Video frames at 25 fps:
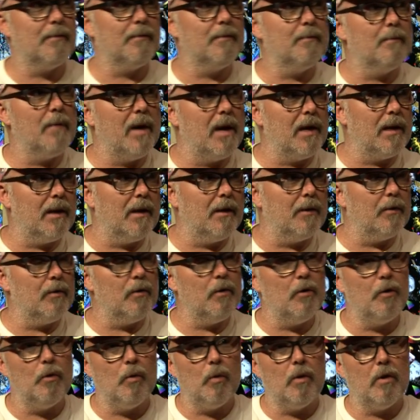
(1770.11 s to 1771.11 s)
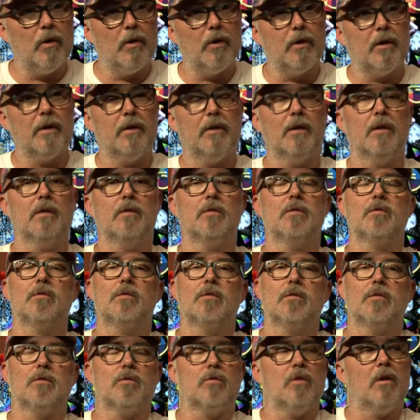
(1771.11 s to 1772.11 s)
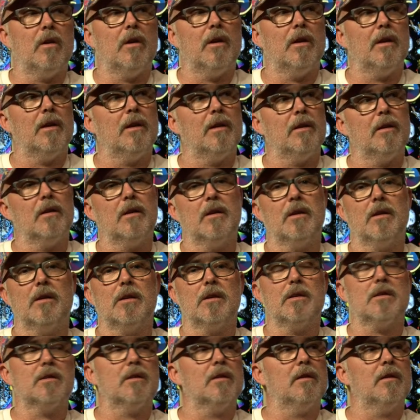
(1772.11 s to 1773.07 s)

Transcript: making new work and then trialing things yeah.